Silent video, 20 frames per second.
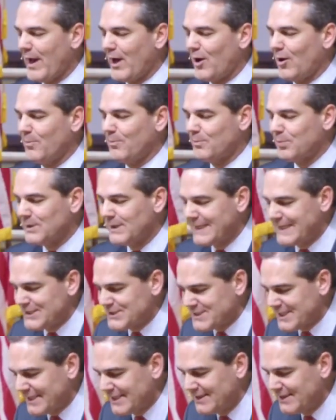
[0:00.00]
well
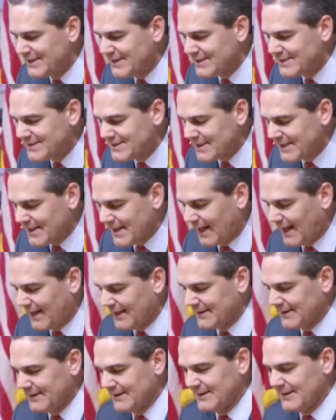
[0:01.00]
pleasing to
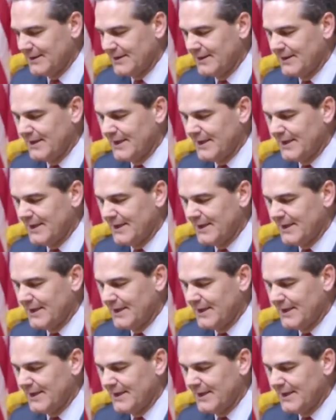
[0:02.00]
God.